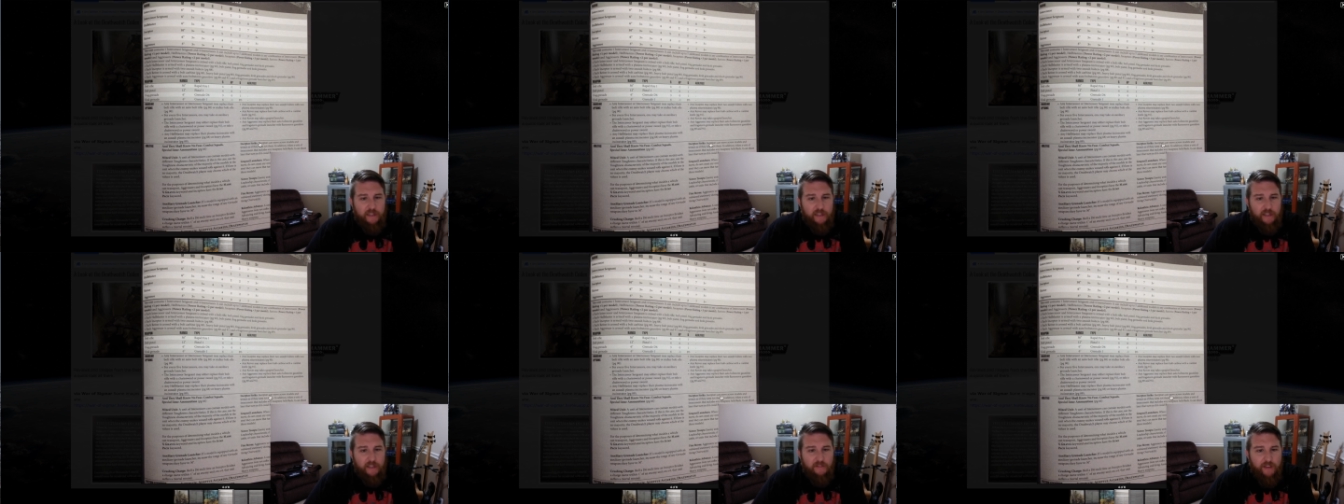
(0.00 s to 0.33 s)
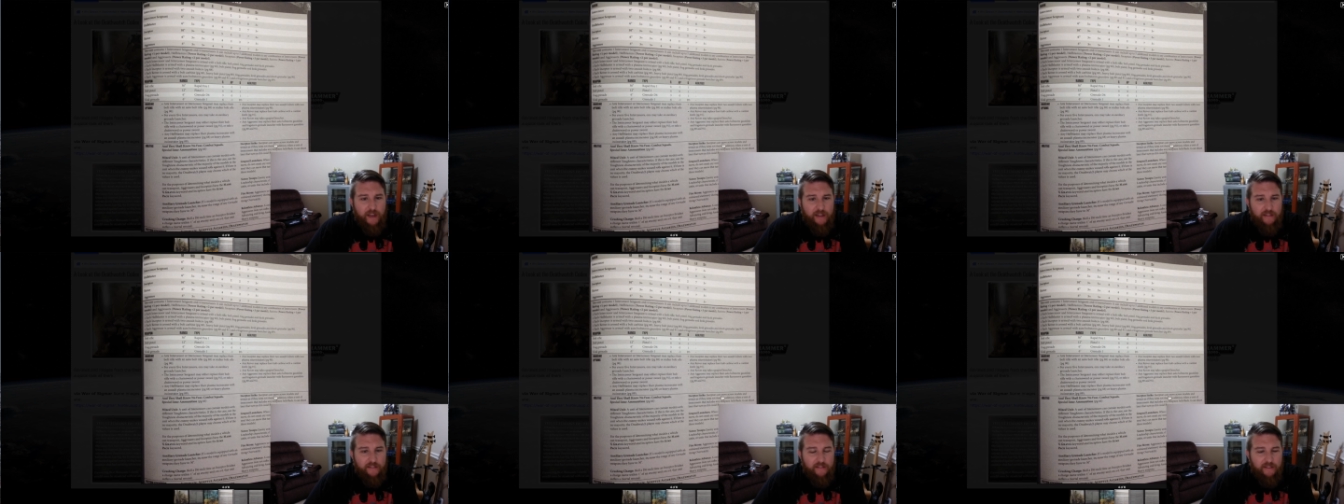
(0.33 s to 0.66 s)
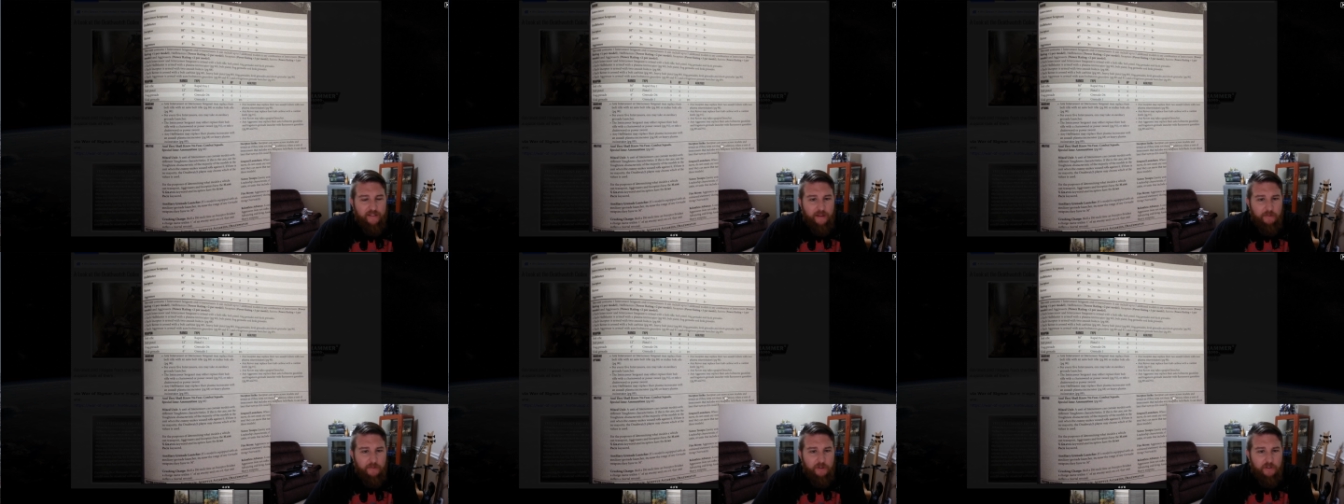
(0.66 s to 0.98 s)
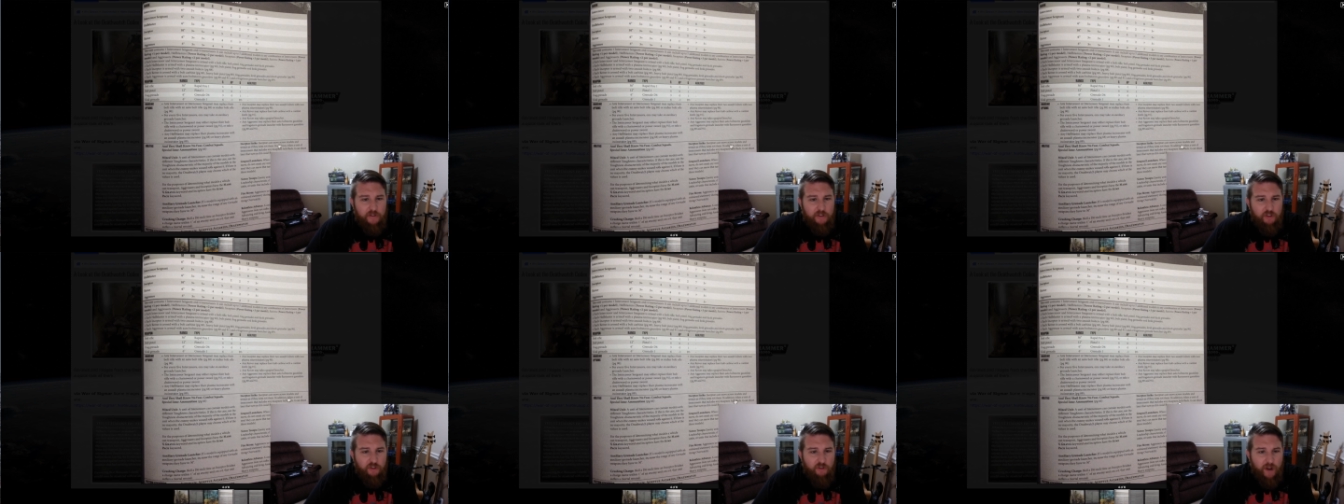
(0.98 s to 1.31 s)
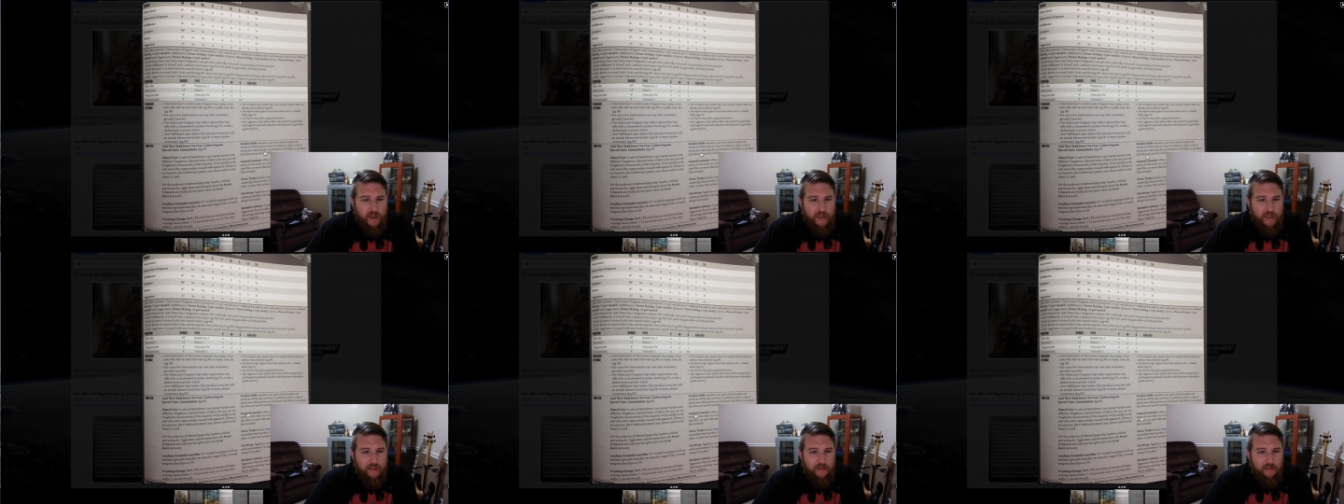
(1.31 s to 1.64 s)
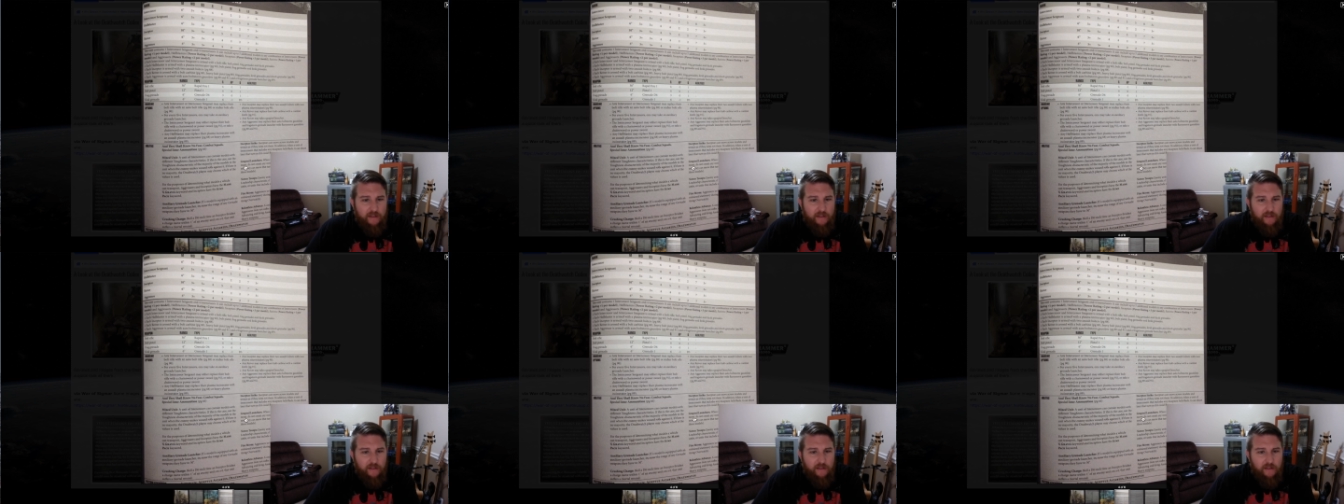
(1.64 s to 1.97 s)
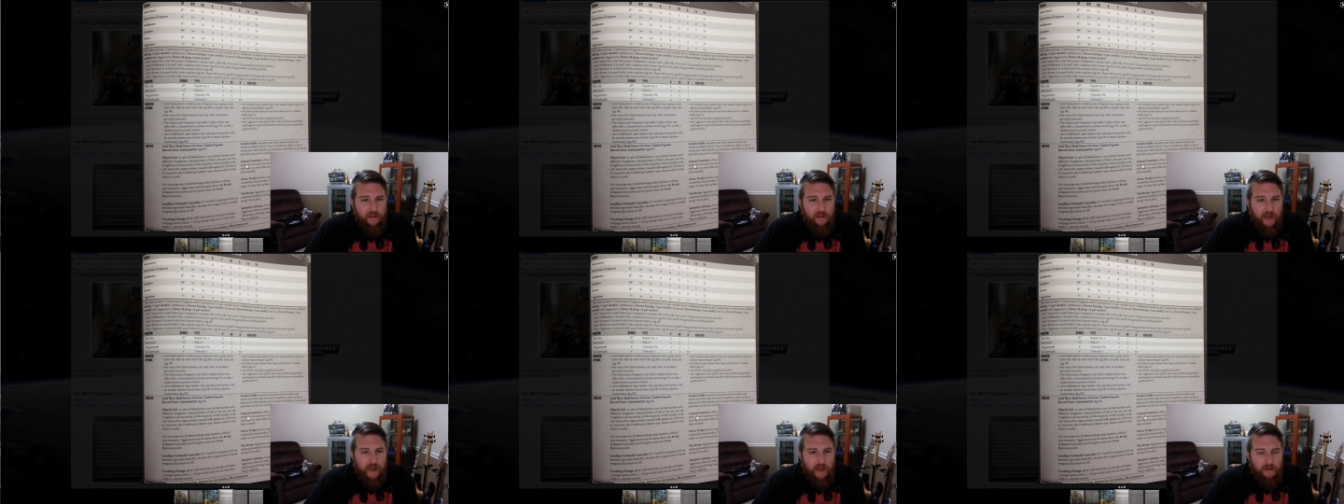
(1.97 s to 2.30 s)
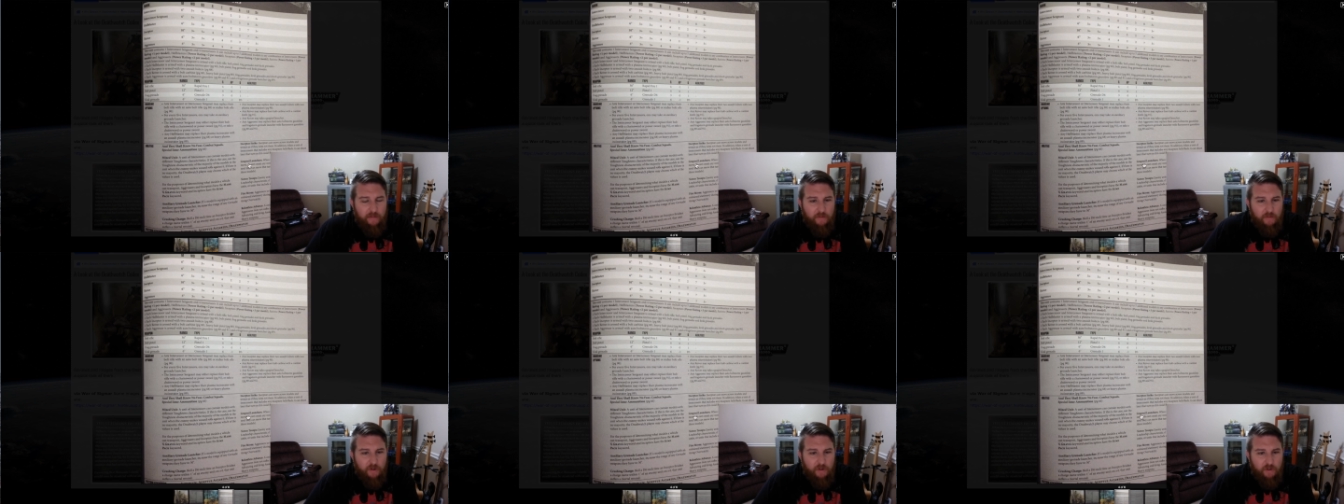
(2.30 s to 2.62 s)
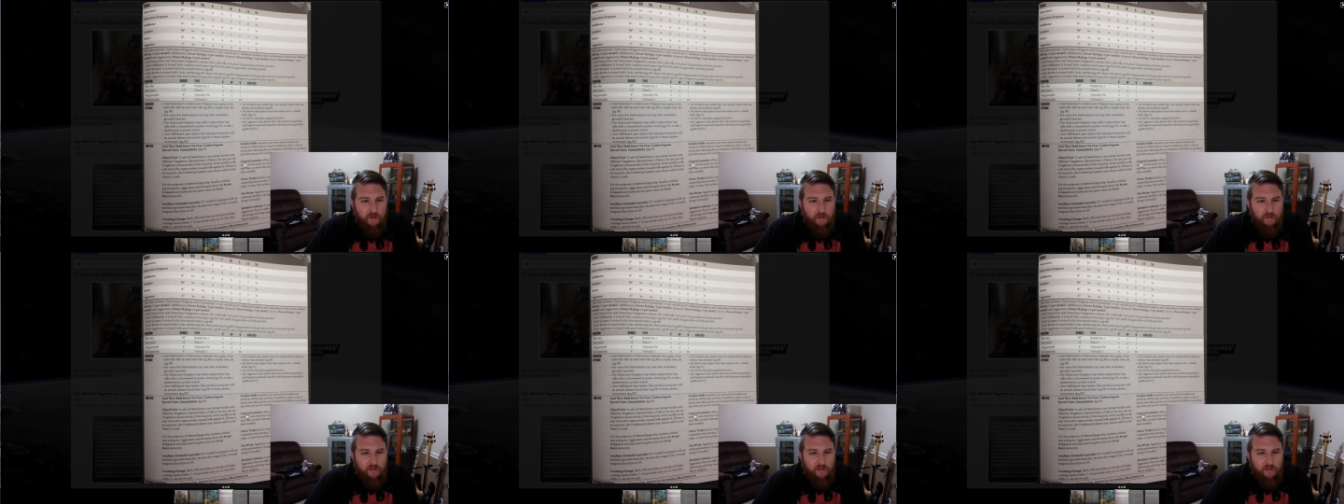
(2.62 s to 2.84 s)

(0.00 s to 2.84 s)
You've got Inceptor Strike, um,